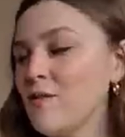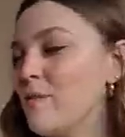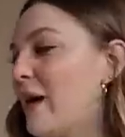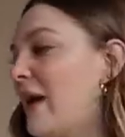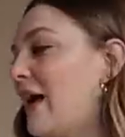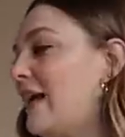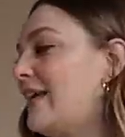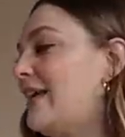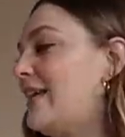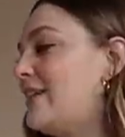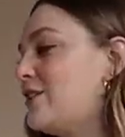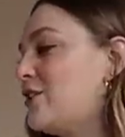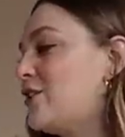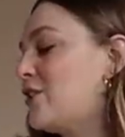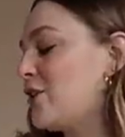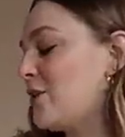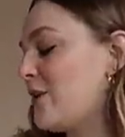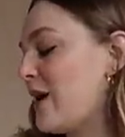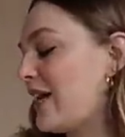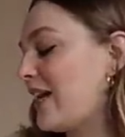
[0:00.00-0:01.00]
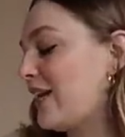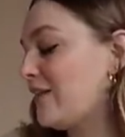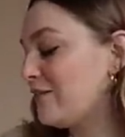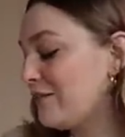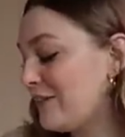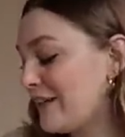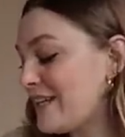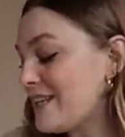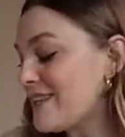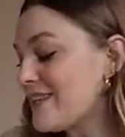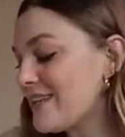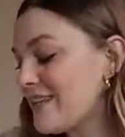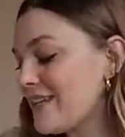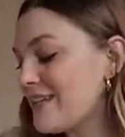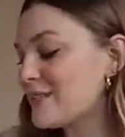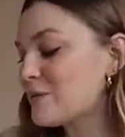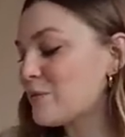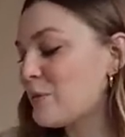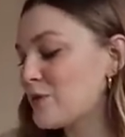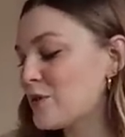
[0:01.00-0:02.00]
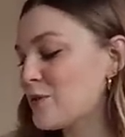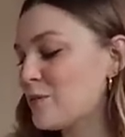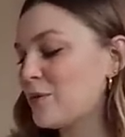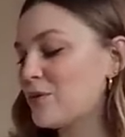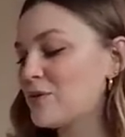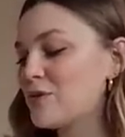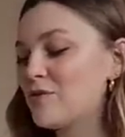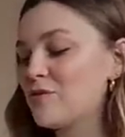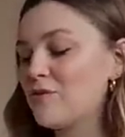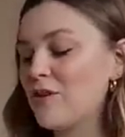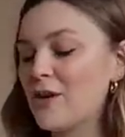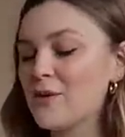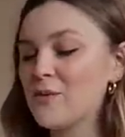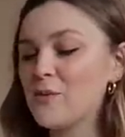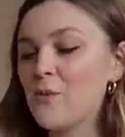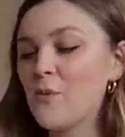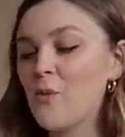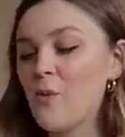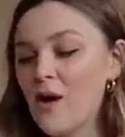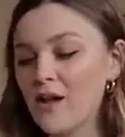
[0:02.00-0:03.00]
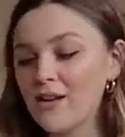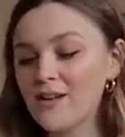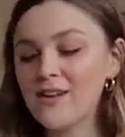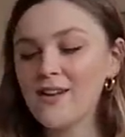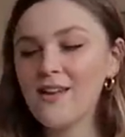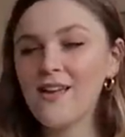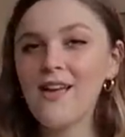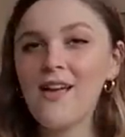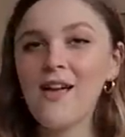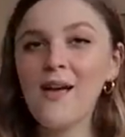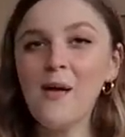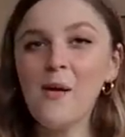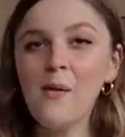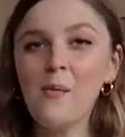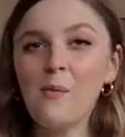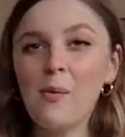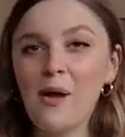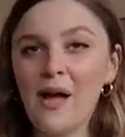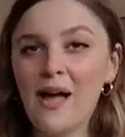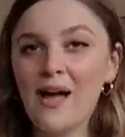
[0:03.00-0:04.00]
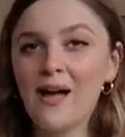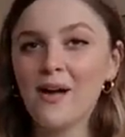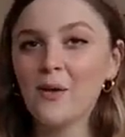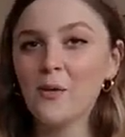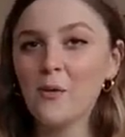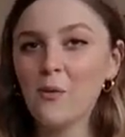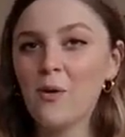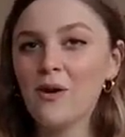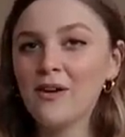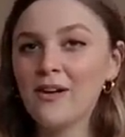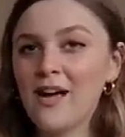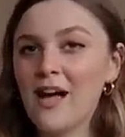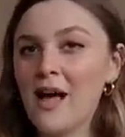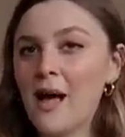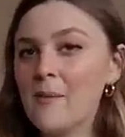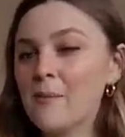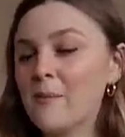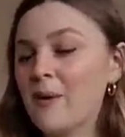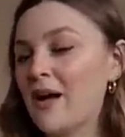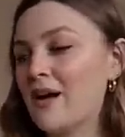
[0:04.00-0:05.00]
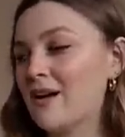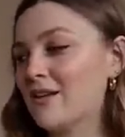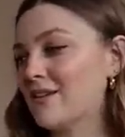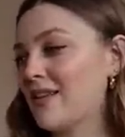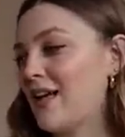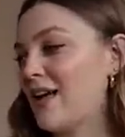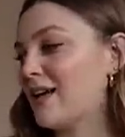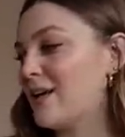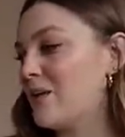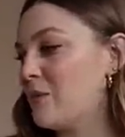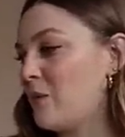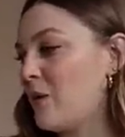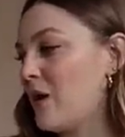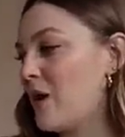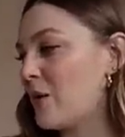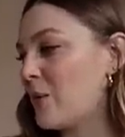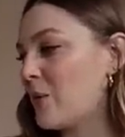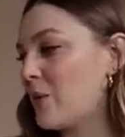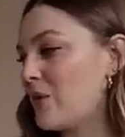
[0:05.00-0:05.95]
a bag here too, and I really think it is possible to find one bag, one handbag that can work